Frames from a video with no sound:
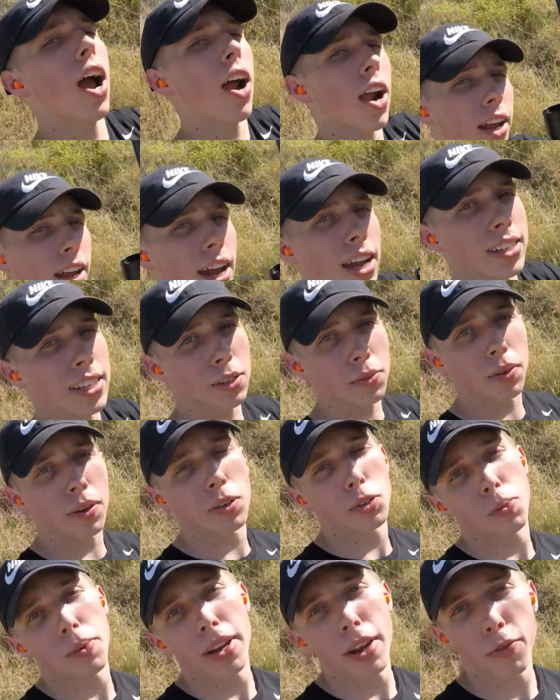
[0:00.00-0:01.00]
all right, guys, that's
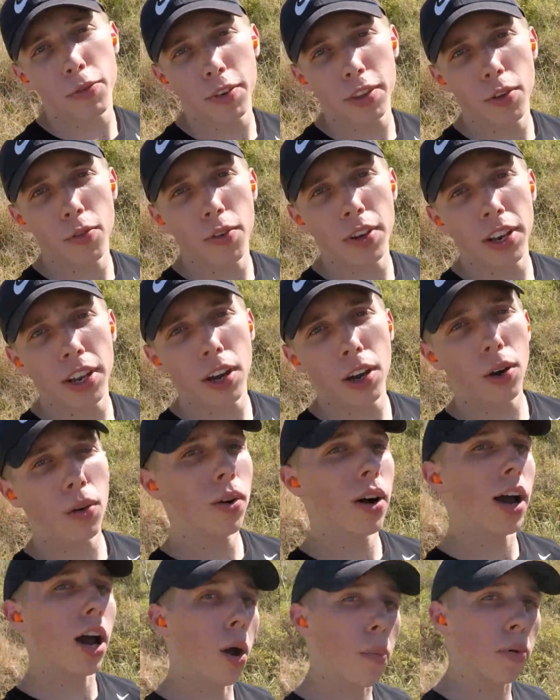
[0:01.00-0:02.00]
pretty much been it for the
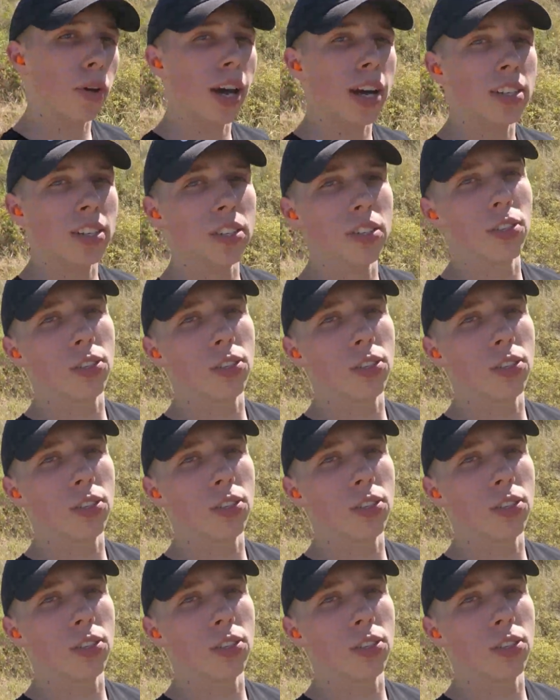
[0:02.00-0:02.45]
video. I hope you guys